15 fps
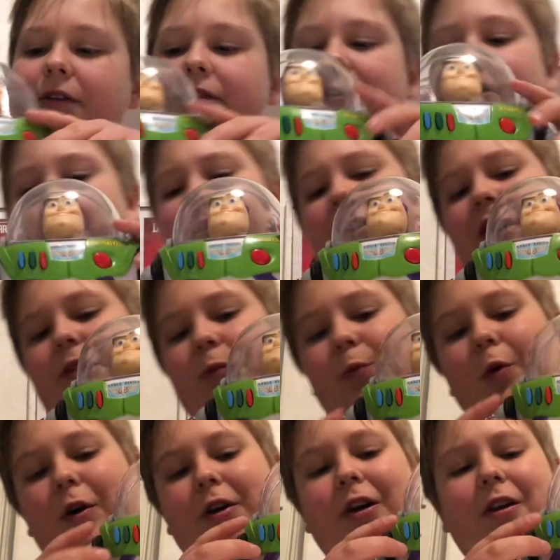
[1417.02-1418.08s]
did not
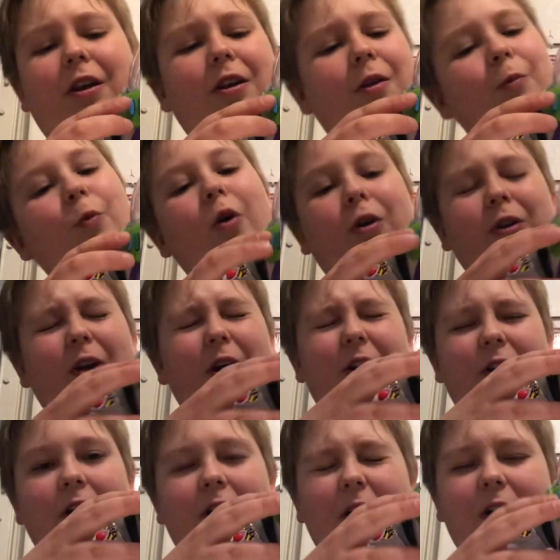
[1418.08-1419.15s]
work
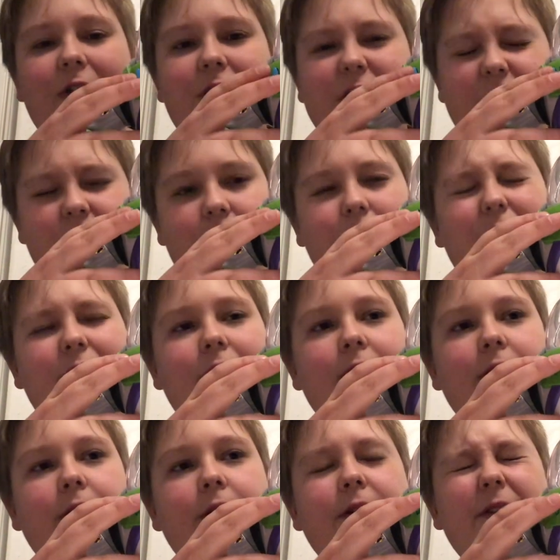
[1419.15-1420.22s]
longer on this though.
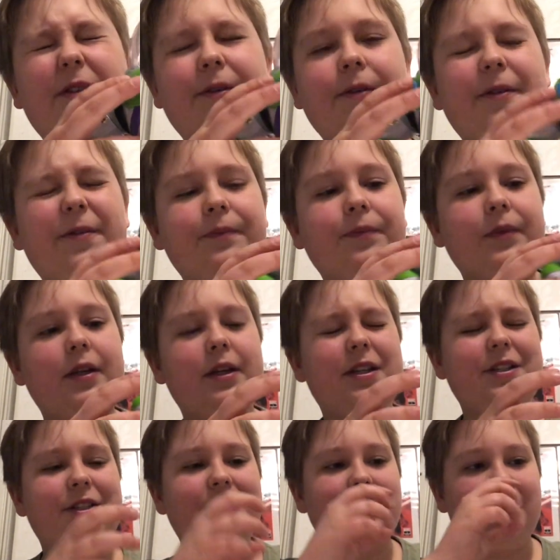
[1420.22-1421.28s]

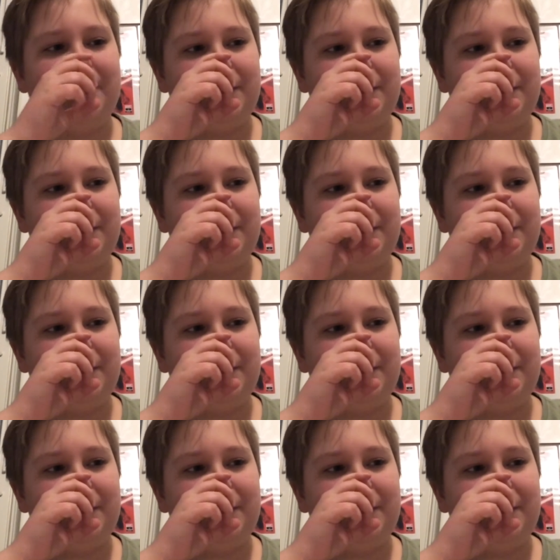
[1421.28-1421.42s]
So